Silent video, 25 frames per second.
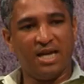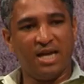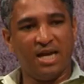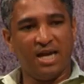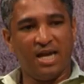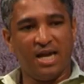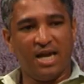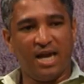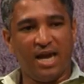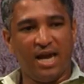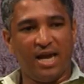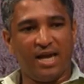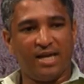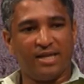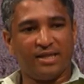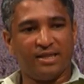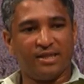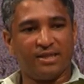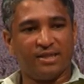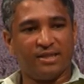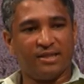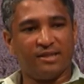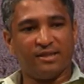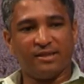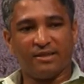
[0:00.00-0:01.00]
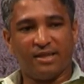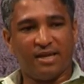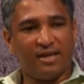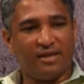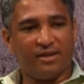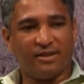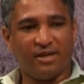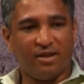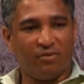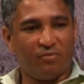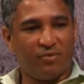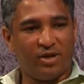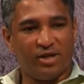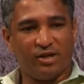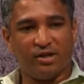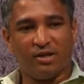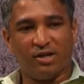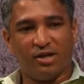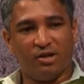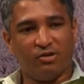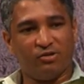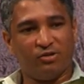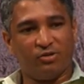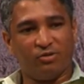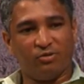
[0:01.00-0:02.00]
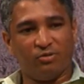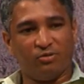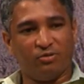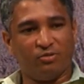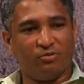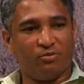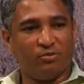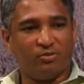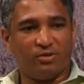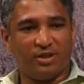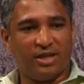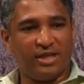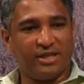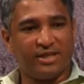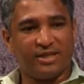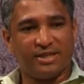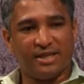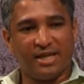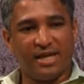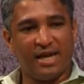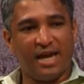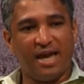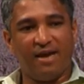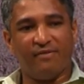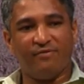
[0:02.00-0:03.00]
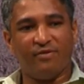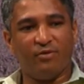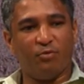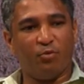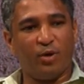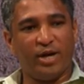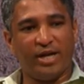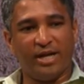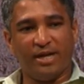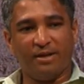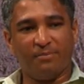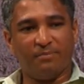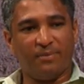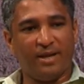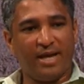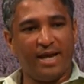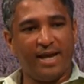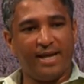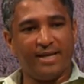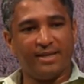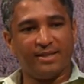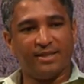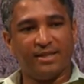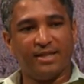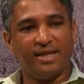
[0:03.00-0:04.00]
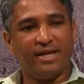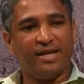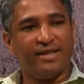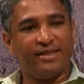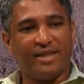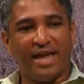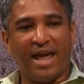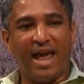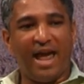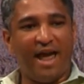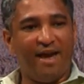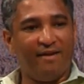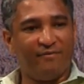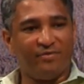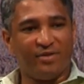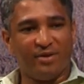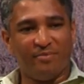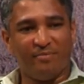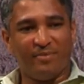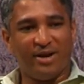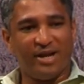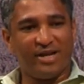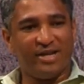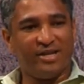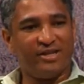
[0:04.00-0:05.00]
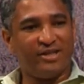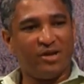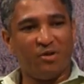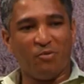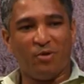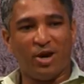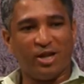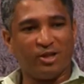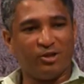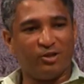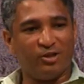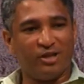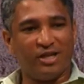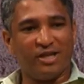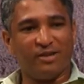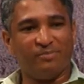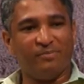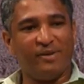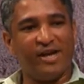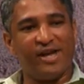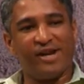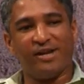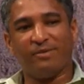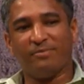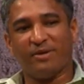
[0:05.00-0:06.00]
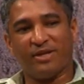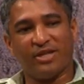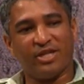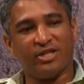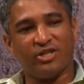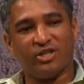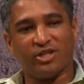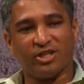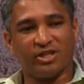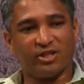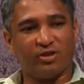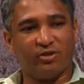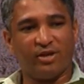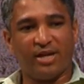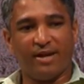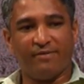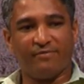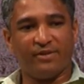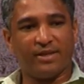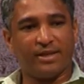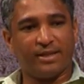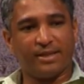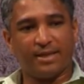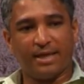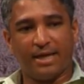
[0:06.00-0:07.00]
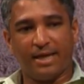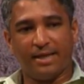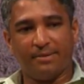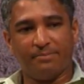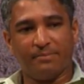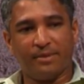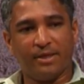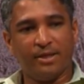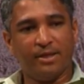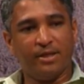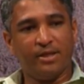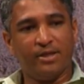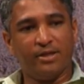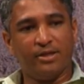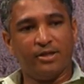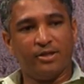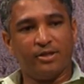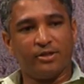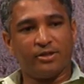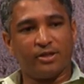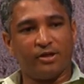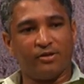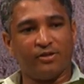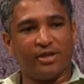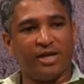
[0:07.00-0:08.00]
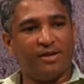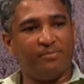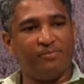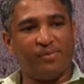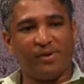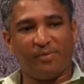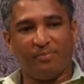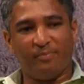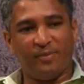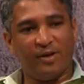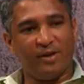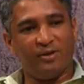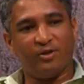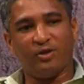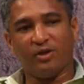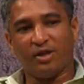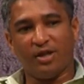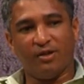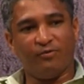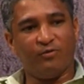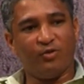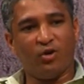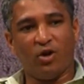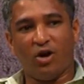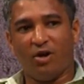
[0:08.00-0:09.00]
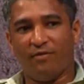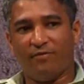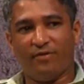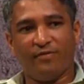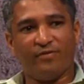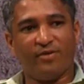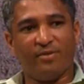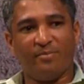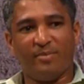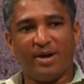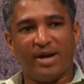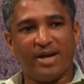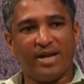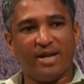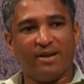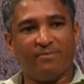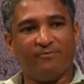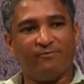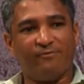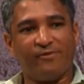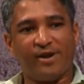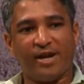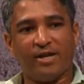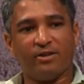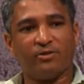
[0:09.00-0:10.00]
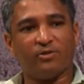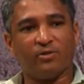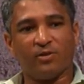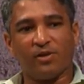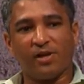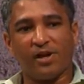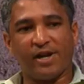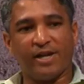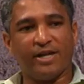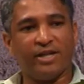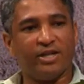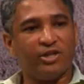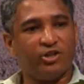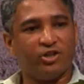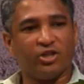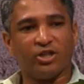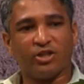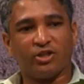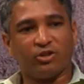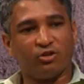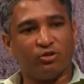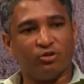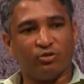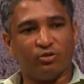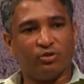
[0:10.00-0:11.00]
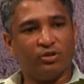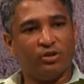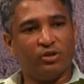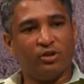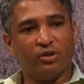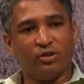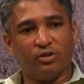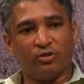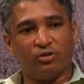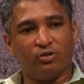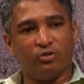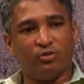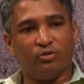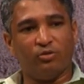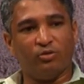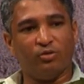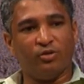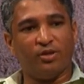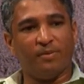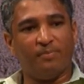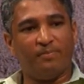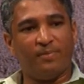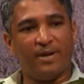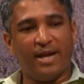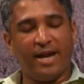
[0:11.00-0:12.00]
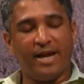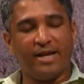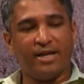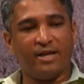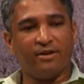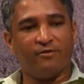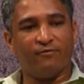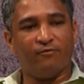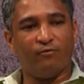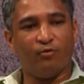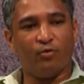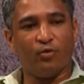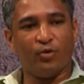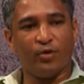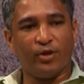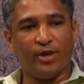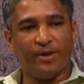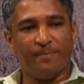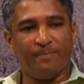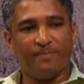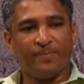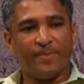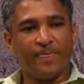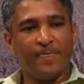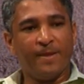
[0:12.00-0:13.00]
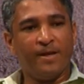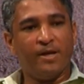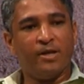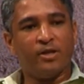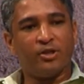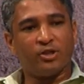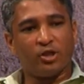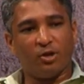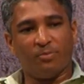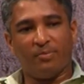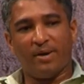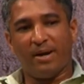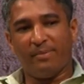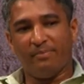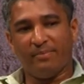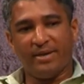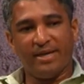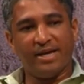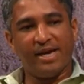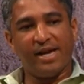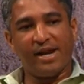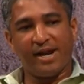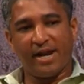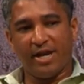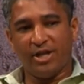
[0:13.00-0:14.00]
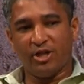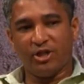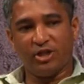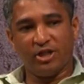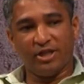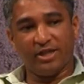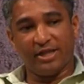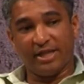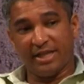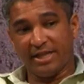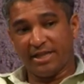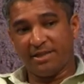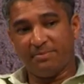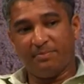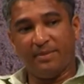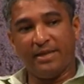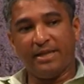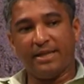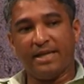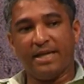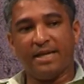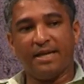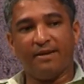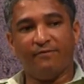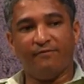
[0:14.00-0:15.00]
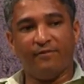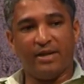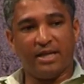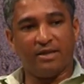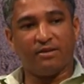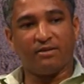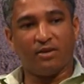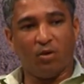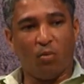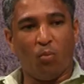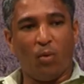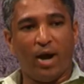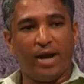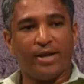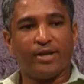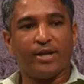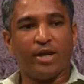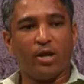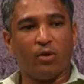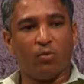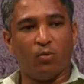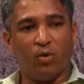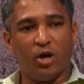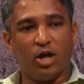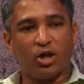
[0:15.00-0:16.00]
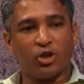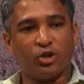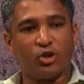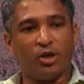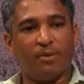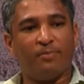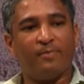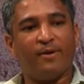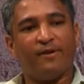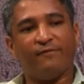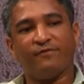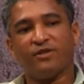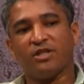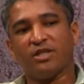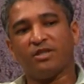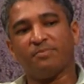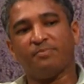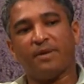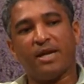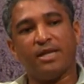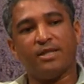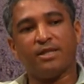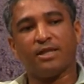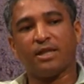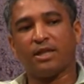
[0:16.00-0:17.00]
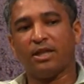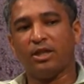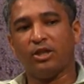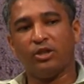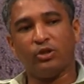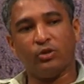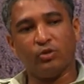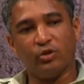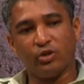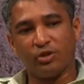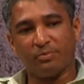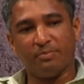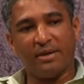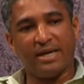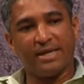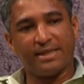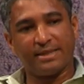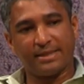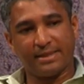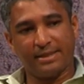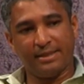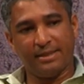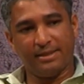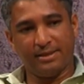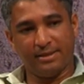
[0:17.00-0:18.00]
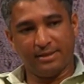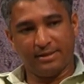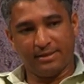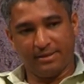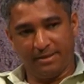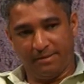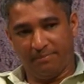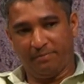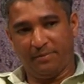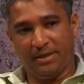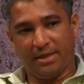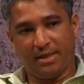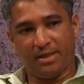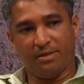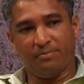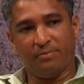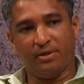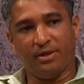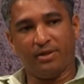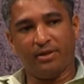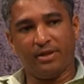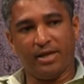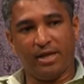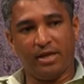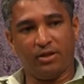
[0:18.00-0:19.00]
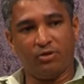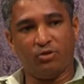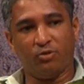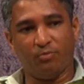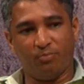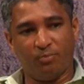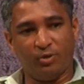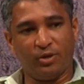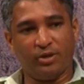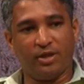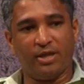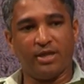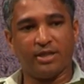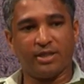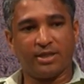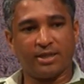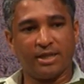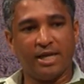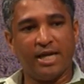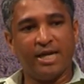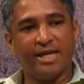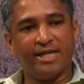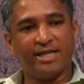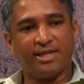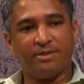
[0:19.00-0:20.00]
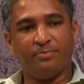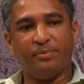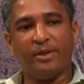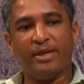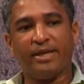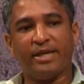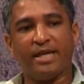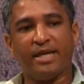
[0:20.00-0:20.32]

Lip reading: and they want to go to, or let's say have a wedding planned. They have the money, they want to get married, but they just don't have the time. So they're prepared to give you half of the money up front already just to do the planning for them. So by me arranging this speaking event, the one-day workshop, I've just basically used my skills applicable there to put this speaking